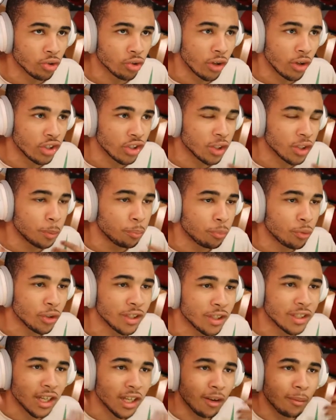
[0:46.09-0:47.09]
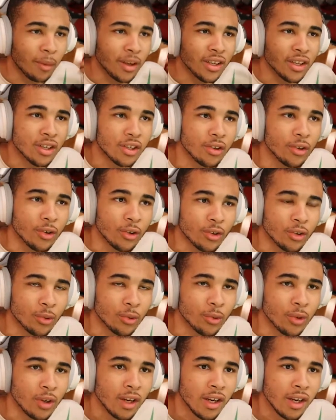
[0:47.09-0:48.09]
So I just placed down my
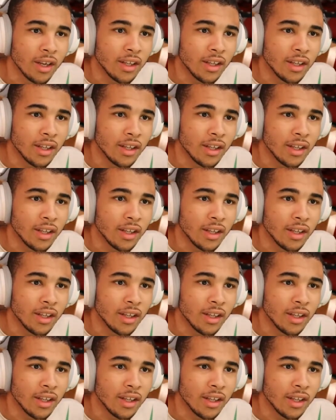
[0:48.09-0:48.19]
character